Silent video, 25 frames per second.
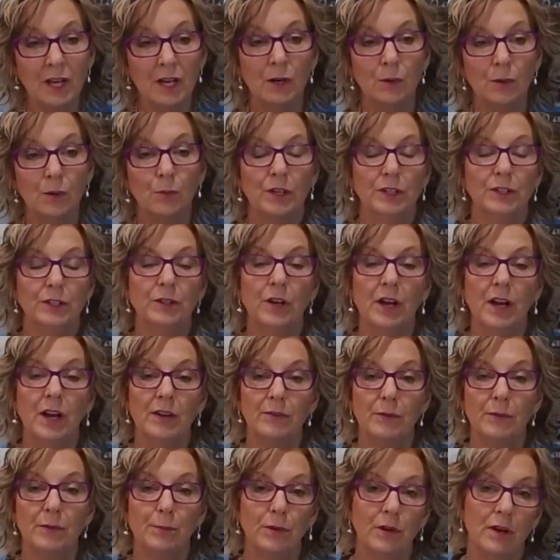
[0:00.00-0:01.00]
When you
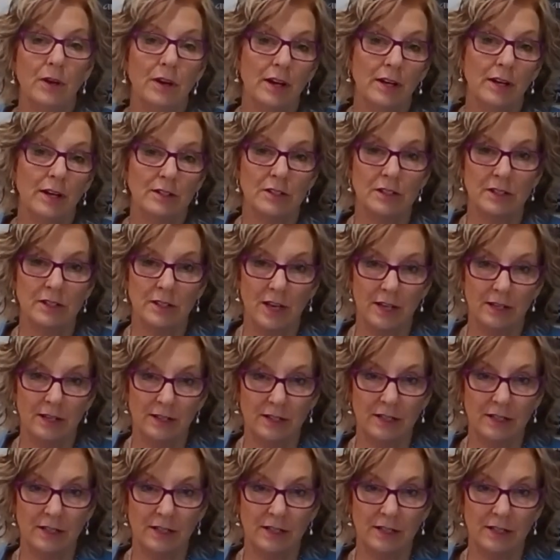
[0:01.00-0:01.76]
have a product that